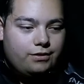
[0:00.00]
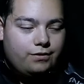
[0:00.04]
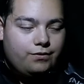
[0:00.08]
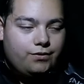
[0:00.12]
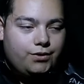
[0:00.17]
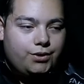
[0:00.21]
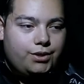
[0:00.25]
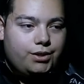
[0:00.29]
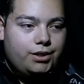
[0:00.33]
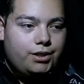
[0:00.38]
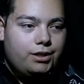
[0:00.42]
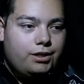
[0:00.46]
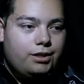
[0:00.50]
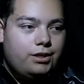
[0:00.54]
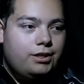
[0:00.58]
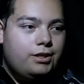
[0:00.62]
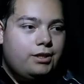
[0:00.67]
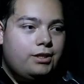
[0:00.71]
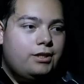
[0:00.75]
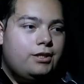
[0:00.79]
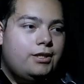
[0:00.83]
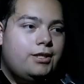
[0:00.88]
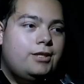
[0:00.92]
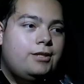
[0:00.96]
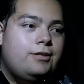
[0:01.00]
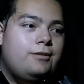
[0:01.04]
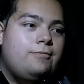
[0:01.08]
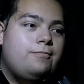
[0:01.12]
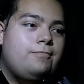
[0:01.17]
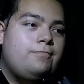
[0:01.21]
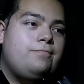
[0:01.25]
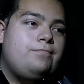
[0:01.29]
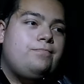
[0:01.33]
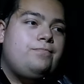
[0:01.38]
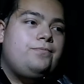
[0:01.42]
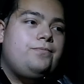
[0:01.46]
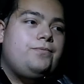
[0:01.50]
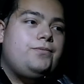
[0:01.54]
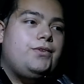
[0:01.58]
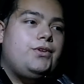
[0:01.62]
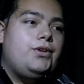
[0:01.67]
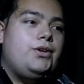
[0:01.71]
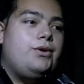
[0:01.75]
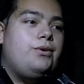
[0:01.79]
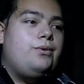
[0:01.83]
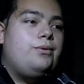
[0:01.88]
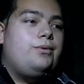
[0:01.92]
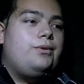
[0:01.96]
for
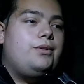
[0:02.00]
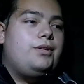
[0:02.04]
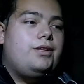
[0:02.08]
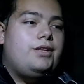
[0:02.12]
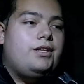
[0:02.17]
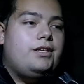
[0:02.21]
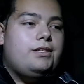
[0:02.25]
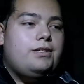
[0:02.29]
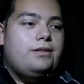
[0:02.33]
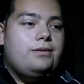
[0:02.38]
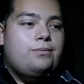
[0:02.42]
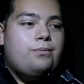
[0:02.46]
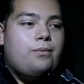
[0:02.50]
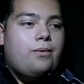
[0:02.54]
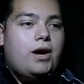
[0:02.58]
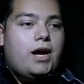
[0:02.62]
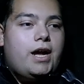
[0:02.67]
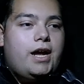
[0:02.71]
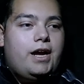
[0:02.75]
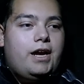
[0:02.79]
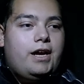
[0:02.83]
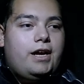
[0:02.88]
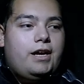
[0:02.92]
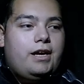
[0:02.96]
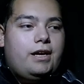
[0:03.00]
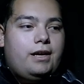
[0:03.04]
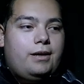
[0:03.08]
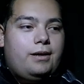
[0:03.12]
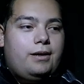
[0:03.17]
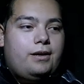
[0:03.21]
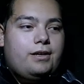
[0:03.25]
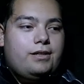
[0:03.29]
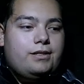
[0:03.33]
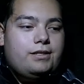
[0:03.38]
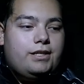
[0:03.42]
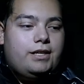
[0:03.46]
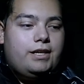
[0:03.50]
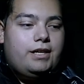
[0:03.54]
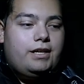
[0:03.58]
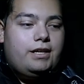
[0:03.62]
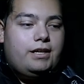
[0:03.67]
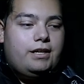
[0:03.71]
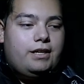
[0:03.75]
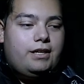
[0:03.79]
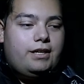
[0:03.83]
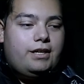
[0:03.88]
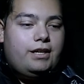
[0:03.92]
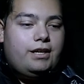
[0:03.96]
this is why because
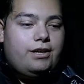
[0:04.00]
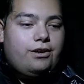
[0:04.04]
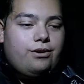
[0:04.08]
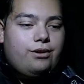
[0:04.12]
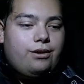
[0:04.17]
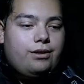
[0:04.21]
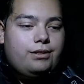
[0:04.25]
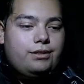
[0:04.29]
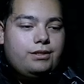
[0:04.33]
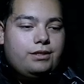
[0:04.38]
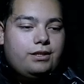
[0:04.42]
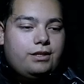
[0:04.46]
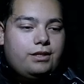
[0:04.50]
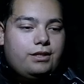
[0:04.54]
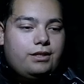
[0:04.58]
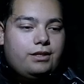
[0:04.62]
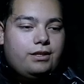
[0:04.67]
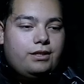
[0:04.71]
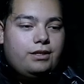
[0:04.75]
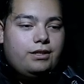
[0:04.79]
it caused